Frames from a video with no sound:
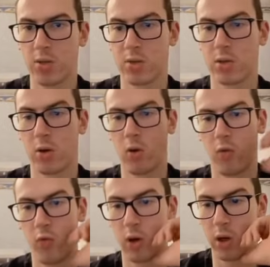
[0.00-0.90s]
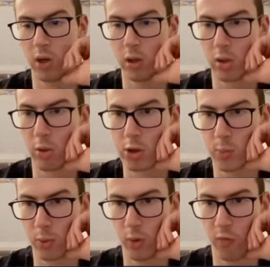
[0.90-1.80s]
So, so far looks
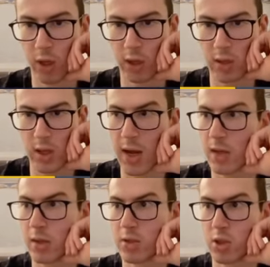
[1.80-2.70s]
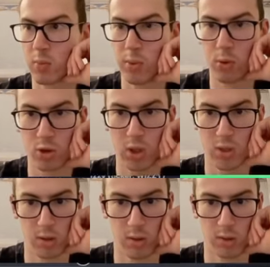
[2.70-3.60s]
perfect and distribution
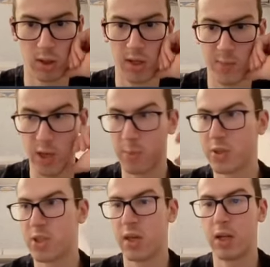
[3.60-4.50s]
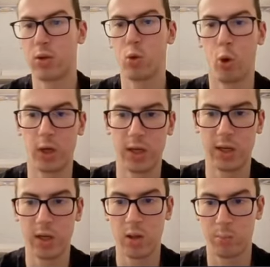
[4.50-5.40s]
is good. Might be saying it too
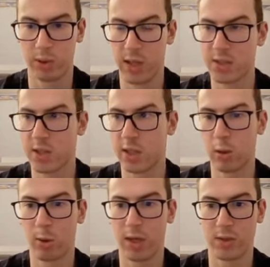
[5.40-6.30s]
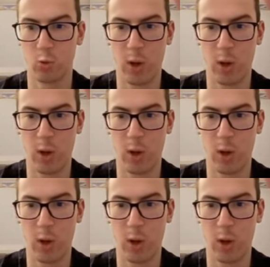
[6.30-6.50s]
early, but let's take a look at the